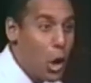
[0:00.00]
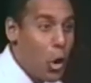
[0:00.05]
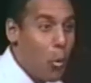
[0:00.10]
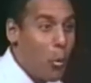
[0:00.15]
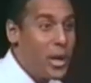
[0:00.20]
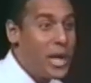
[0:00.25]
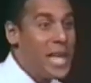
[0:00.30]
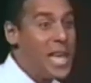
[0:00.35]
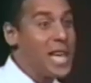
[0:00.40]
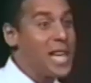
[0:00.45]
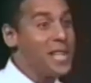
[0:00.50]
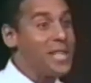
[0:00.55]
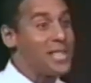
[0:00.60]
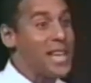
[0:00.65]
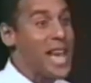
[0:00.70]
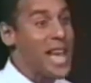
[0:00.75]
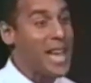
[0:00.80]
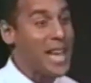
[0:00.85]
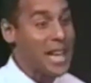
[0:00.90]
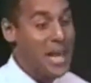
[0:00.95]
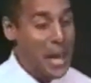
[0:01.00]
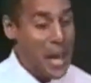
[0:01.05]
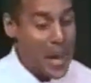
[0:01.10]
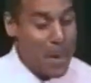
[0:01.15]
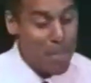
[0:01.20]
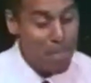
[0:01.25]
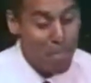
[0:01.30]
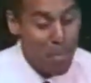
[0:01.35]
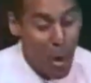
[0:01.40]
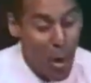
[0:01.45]
when he can take an
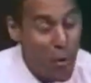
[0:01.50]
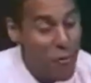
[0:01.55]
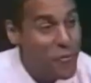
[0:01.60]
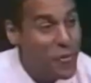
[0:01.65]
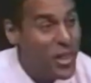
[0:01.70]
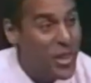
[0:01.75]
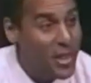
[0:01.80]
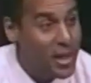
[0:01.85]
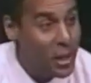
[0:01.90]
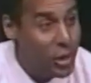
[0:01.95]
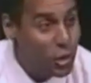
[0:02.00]
imperfect